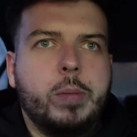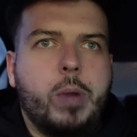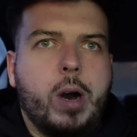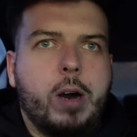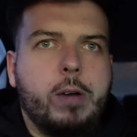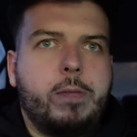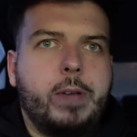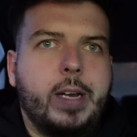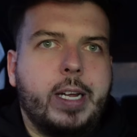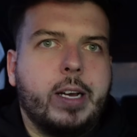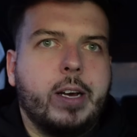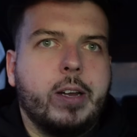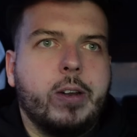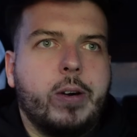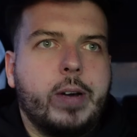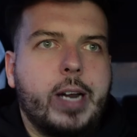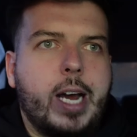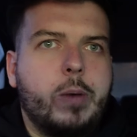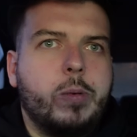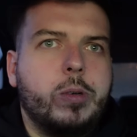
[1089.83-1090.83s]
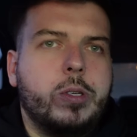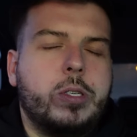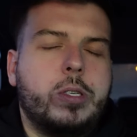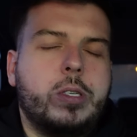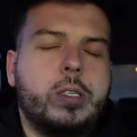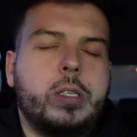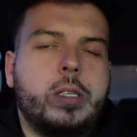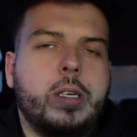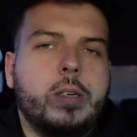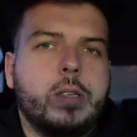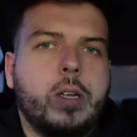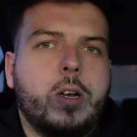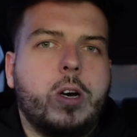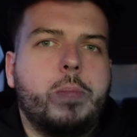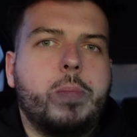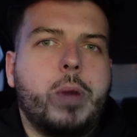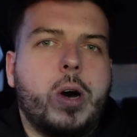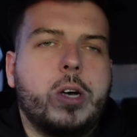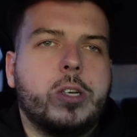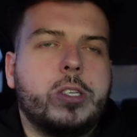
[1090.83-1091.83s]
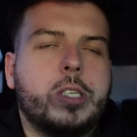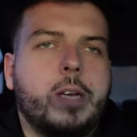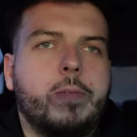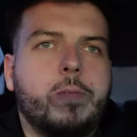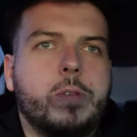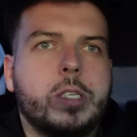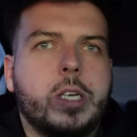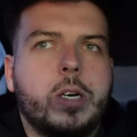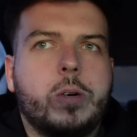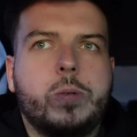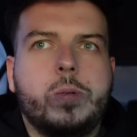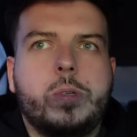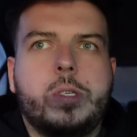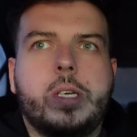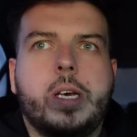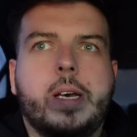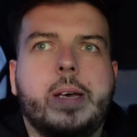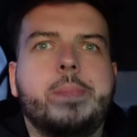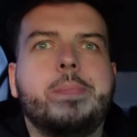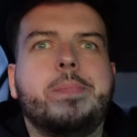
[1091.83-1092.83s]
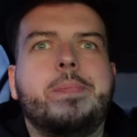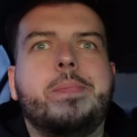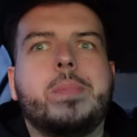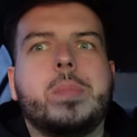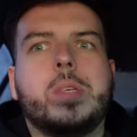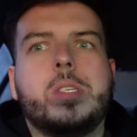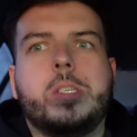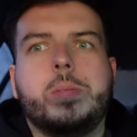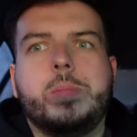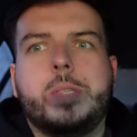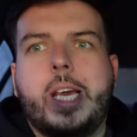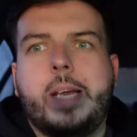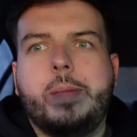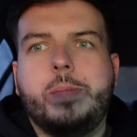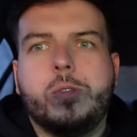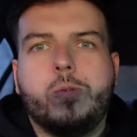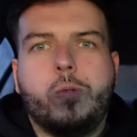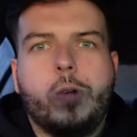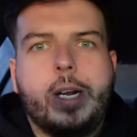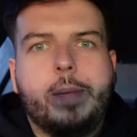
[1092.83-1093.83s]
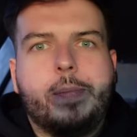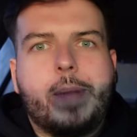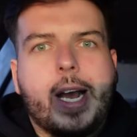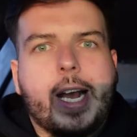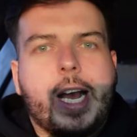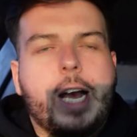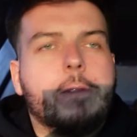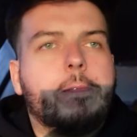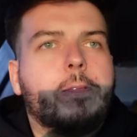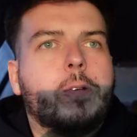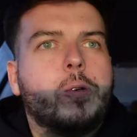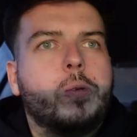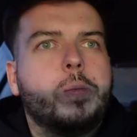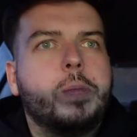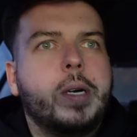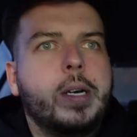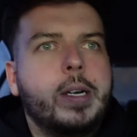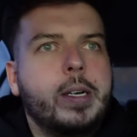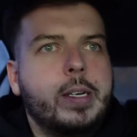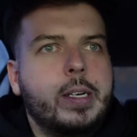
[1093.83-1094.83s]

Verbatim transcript: but I think a lot of that was, there was a lot of masking results. Some teams really bang out of form.